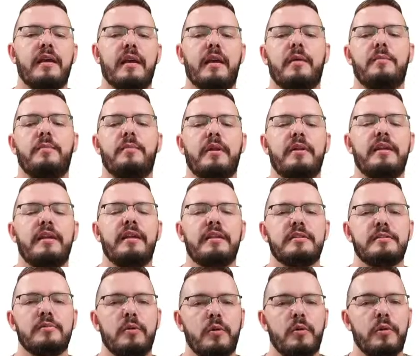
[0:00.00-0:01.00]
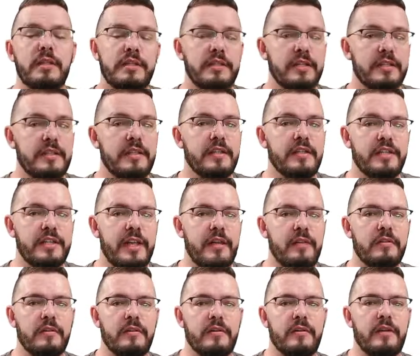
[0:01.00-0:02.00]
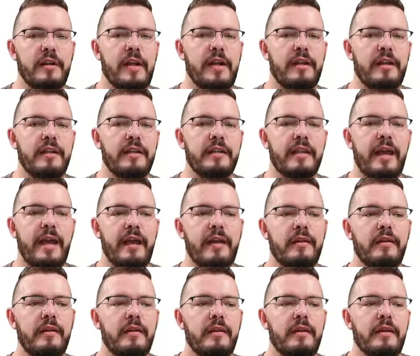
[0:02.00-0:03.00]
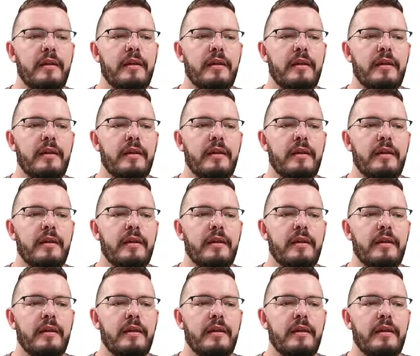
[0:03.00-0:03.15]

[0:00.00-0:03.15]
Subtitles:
a building is more than just a shelter, and it can